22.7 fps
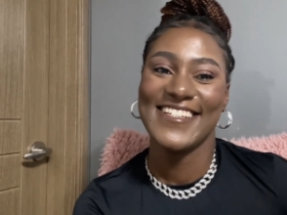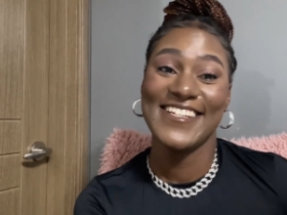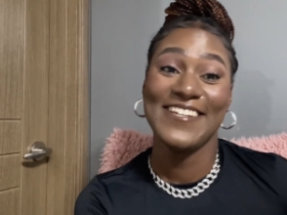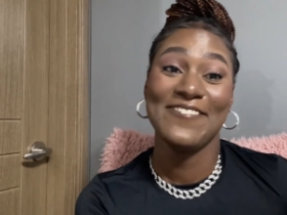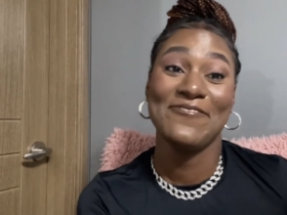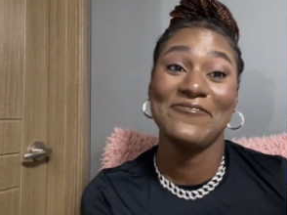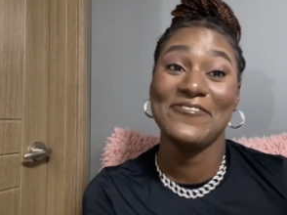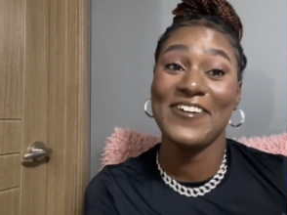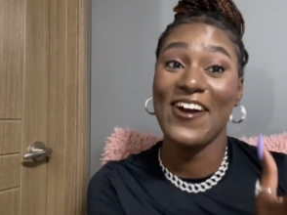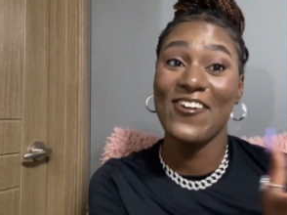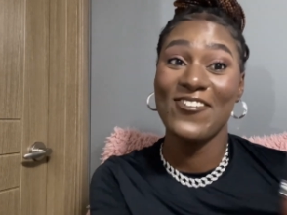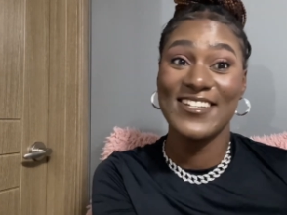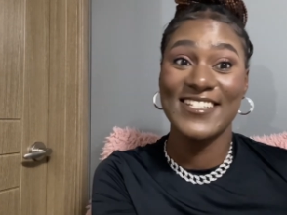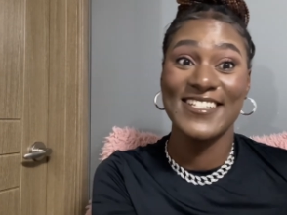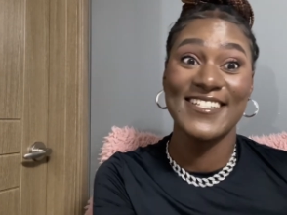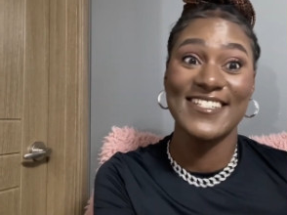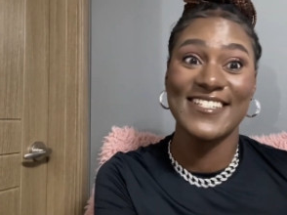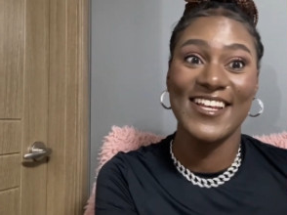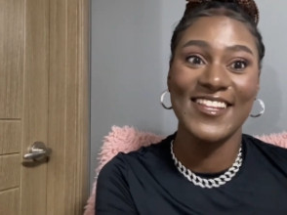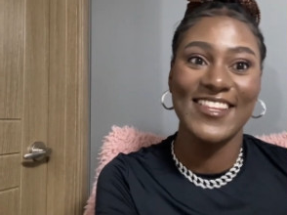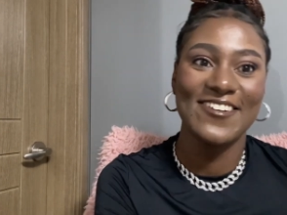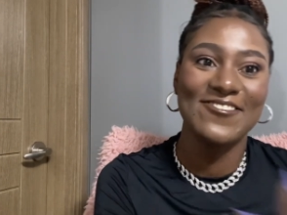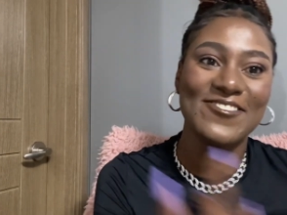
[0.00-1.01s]
If I was in
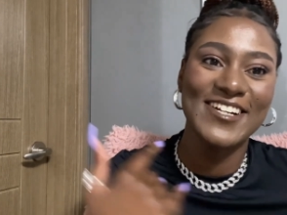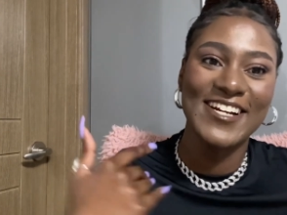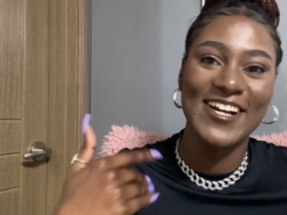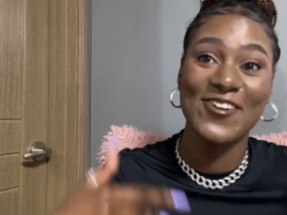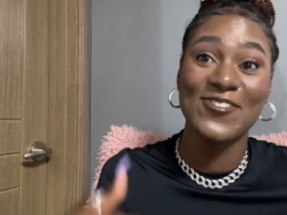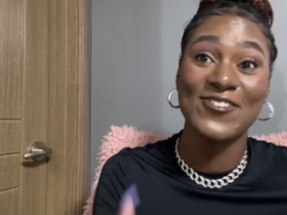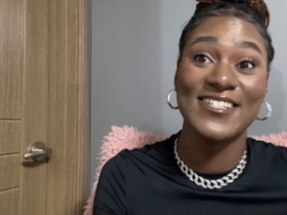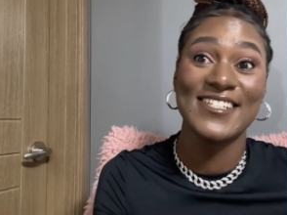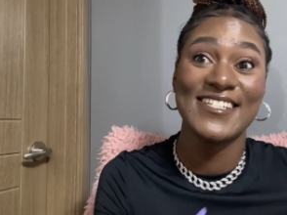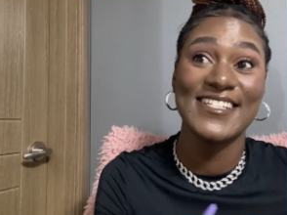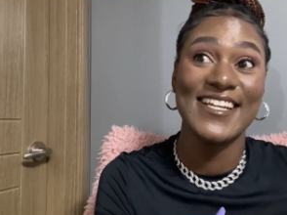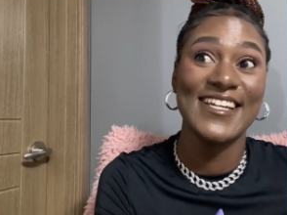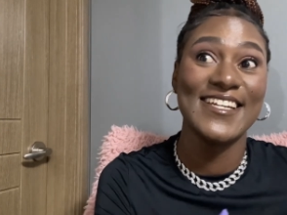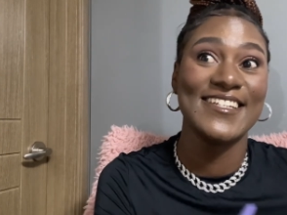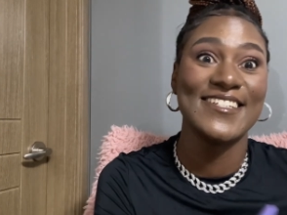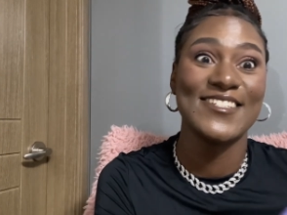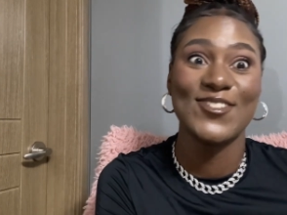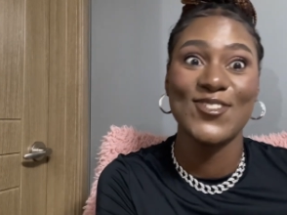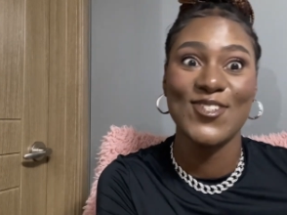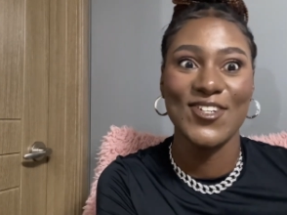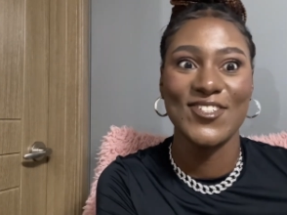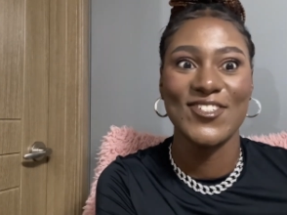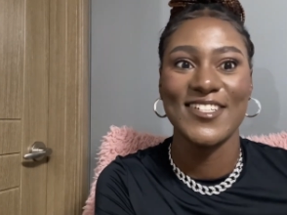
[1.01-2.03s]
South Africa, I would say
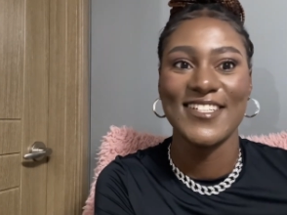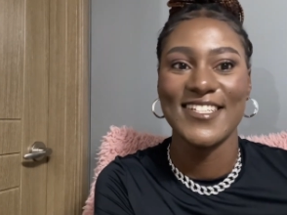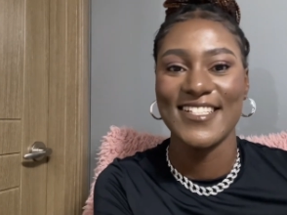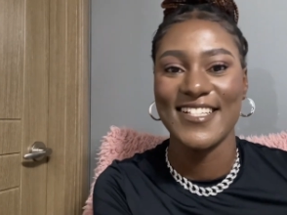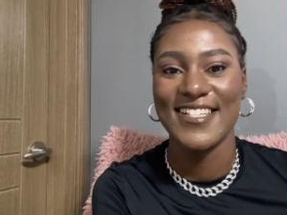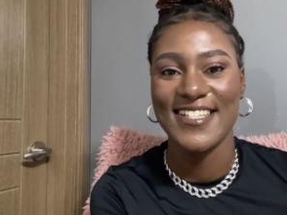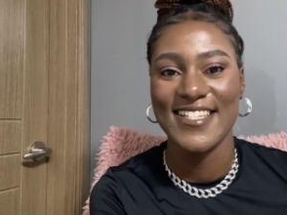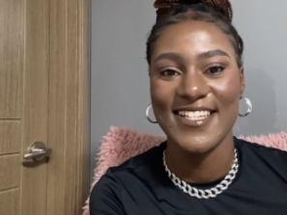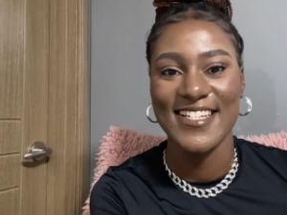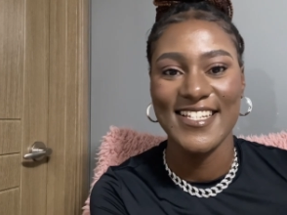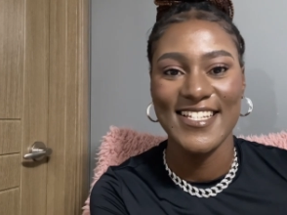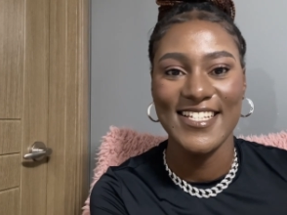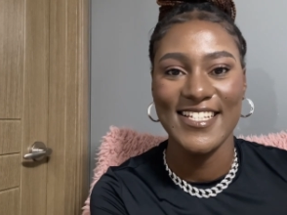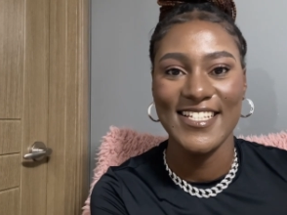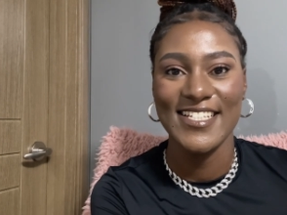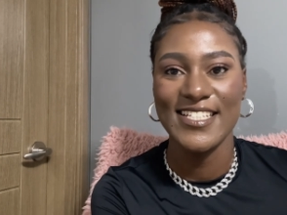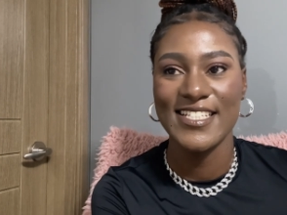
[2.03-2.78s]
Sochon is a city.